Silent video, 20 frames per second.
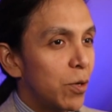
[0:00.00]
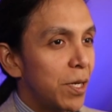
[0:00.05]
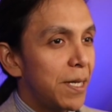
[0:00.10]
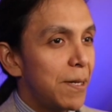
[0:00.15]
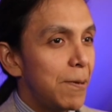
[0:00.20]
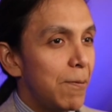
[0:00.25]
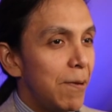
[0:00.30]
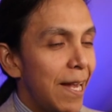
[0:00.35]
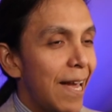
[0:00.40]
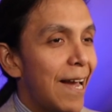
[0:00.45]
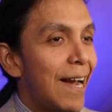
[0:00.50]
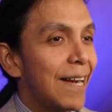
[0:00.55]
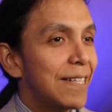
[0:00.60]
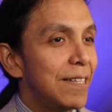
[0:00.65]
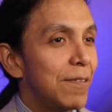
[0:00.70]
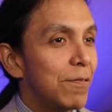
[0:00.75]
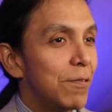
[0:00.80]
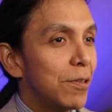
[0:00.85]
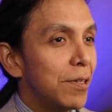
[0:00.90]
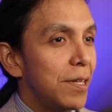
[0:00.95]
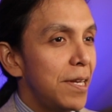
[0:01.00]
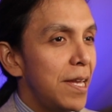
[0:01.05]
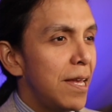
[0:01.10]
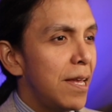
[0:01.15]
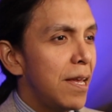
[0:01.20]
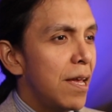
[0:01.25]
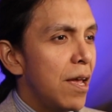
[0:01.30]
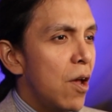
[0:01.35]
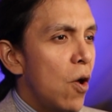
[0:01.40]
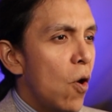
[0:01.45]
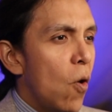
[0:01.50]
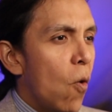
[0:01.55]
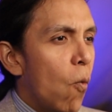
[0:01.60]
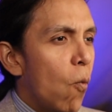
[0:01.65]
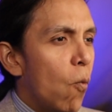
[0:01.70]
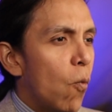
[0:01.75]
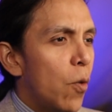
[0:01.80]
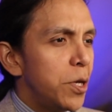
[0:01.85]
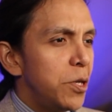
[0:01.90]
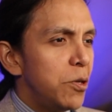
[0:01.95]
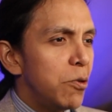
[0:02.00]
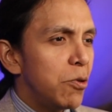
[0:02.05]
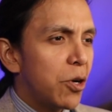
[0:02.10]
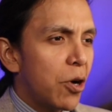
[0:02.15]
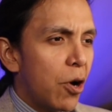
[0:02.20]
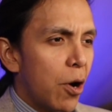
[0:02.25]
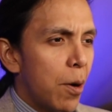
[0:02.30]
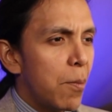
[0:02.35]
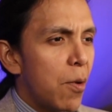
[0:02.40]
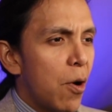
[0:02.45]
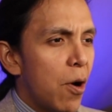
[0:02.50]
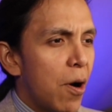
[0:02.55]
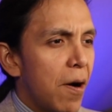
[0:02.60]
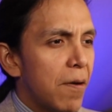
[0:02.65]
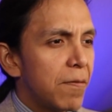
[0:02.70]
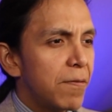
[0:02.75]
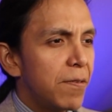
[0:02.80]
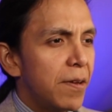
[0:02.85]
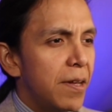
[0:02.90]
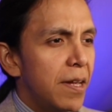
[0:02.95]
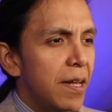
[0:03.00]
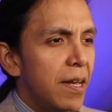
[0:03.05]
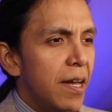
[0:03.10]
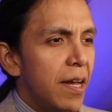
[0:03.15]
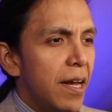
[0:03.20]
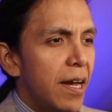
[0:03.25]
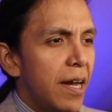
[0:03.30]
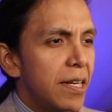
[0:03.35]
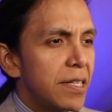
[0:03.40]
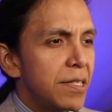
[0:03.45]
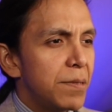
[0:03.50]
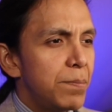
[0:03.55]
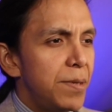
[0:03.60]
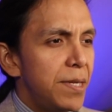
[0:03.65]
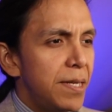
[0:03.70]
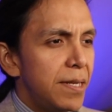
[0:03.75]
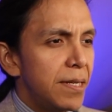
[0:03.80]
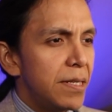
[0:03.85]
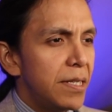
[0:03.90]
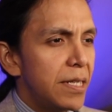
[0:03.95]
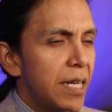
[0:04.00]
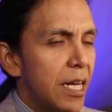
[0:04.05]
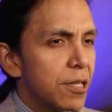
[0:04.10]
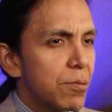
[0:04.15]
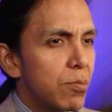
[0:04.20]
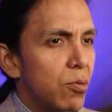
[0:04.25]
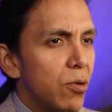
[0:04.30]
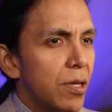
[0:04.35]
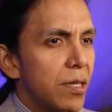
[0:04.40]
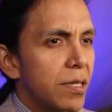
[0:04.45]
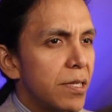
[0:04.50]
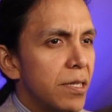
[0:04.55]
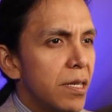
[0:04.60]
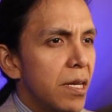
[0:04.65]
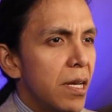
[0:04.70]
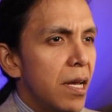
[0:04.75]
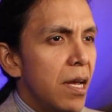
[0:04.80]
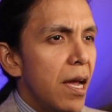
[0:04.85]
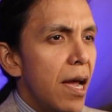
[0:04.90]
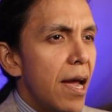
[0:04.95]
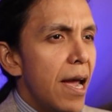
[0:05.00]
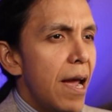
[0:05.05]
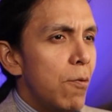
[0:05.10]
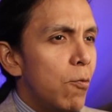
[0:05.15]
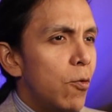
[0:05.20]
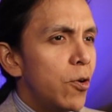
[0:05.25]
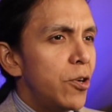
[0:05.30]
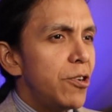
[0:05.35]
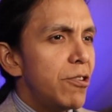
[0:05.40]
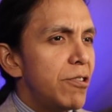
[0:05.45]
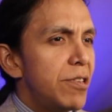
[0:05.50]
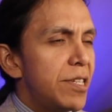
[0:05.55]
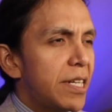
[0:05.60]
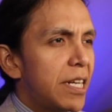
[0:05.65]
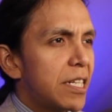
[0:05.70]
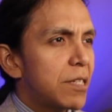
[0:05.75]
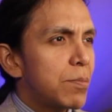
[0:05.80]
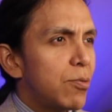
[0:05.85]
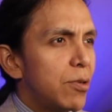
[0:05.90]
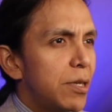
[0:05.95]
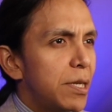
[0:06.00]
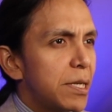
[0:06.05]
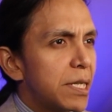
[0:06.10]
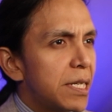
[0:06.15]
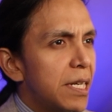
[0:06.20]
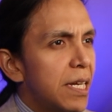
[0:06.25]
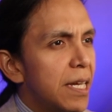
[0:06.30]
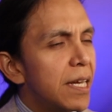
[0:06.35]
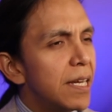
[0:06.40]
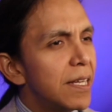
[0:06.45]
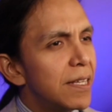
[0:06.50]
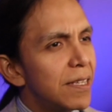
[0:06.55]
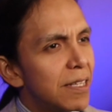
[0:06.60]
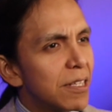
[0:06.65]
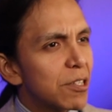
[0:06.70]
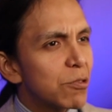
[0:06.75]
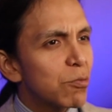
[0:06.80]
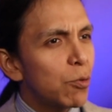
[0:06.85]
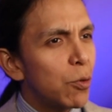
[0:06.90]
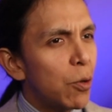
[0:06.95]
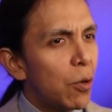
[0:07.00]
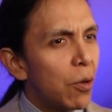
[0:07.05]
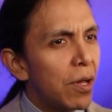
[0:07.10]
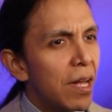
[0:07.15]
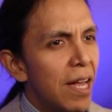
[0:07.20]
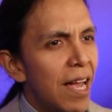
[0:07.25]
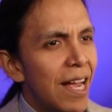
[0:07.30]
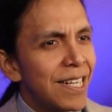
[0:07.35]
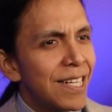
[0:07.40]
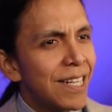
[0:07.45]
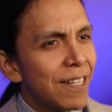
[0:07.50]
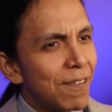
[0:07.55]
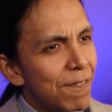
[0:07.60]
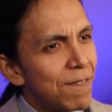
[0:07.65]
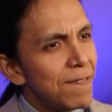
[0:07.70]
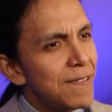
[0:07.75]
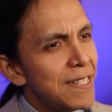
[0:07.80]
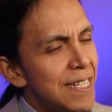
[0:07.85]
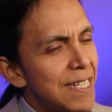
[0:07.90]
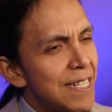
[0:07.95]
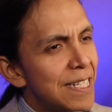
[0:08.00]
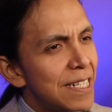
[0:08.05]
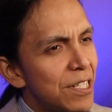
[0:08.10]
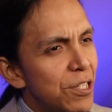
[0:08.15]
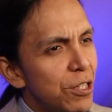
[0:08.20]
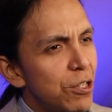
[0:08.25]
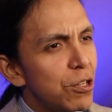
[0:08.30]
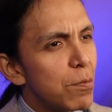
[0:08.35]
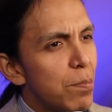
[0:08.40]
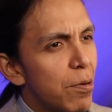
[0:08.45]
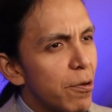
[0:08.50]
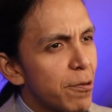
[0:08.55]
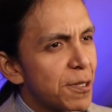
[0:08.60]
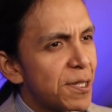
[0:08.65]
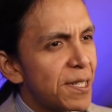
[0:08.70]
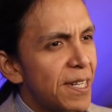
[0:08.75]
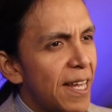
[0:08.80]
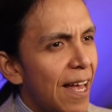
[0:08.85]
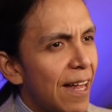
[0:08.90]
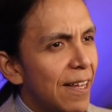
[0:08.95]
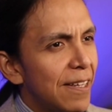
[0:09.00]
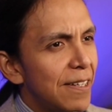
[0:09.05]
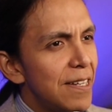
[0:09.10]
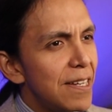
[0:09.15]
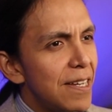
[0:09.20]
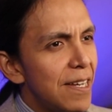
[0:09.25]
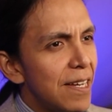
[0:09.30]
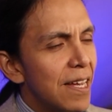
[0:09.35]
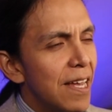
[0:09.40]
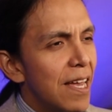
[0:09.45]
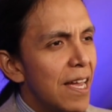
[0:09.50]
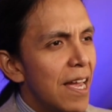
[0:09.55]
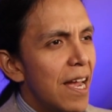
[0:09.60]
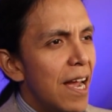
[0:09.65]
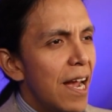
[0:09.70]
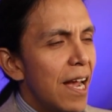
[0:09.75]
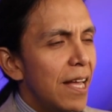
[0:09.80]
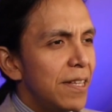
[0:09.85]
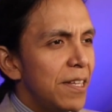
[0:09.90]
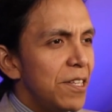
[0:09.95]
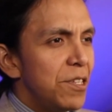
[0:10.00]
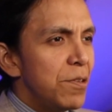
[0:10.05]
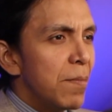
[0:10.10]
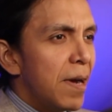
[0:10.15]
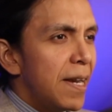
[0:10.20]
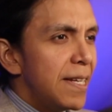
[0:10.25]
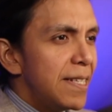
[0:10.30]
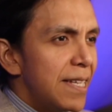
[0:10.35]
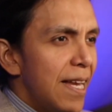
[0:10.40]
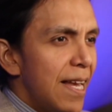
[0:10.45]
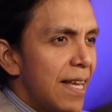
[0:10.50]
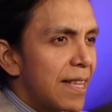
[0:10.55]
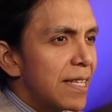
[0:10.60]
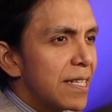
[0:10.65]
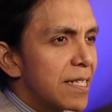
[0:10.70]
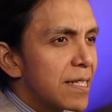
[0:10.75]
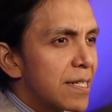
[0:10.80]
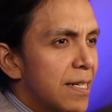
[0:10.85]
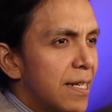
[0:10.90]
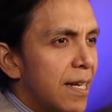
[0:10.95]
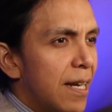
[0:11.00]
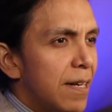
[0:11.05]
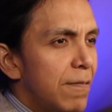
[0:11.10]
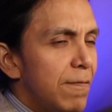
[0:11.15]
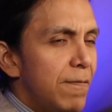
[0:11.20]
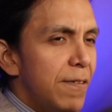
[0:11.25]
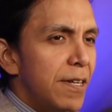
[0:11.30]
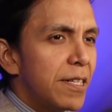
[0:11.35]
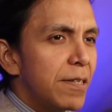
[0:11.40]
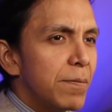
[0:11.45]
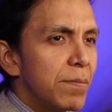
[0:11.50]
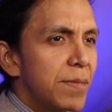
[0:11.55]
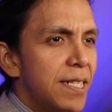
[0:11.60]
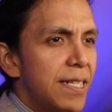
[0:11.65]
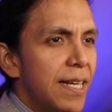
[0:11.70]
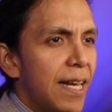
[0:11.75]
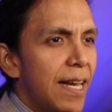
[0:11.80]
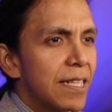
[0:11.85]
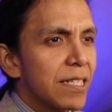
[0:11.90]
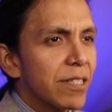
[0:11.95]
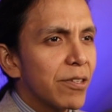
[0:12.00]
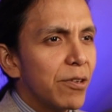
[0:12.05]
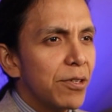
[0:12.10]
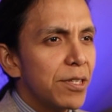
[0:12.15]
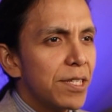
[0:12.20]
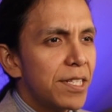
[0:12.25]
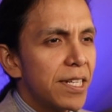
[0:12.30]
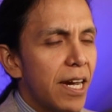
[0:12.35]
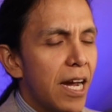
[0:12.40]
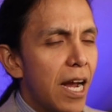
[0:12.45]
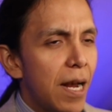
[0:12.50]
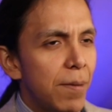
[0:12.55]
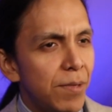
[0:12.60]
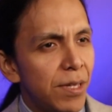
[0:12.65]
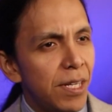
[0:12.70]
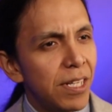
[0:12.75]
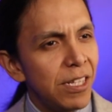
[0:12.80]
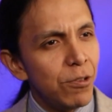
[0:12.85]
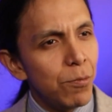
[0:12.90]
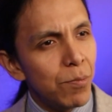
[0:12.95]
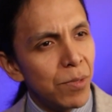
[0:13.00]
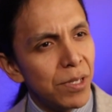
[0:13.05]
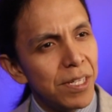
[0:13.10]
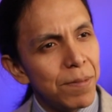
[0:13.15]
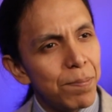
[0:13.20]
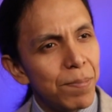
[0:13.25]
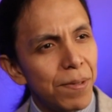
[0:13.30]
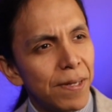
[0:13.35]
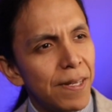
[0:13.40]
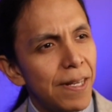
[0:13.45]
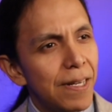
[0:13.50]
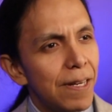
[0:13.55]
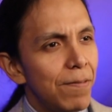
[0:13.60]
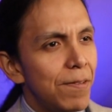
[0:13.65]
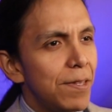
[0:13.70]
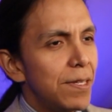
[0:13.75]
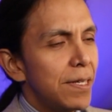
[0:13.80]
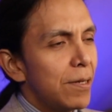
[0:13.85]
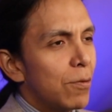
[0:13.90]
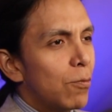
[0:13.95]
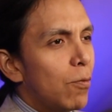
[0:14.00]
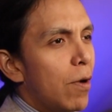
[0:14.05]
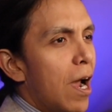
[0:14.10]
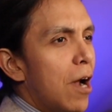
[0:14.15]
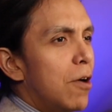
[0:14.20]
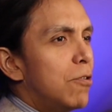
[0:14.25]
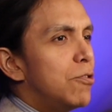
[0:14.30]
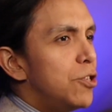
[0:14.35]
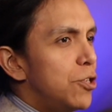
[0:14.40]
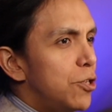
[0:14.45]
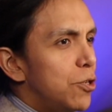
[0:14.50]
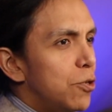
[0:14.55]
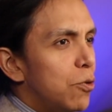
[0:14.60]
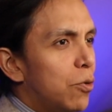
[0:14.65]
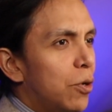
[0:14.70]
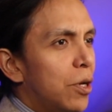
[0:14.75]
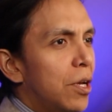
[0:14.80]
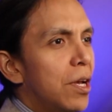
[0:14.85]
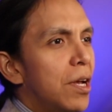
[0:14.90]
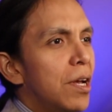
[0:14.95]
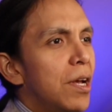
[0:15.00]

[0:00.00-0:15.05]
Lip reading: really react differently when you come off as being desperate. And when you're desperate, this will kind of feed into your personality. And then you might take this kind of victim stance all the time, and then you manipulate everything around you